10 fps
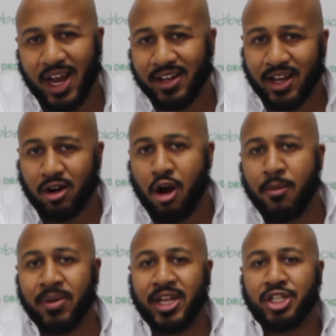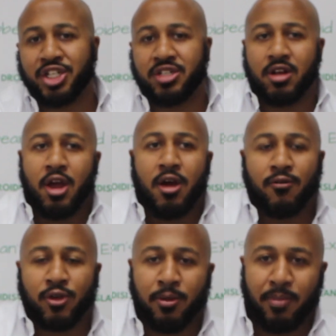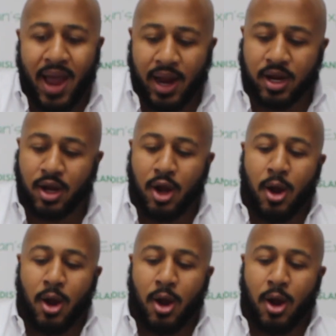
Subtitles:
It had that combination for the back.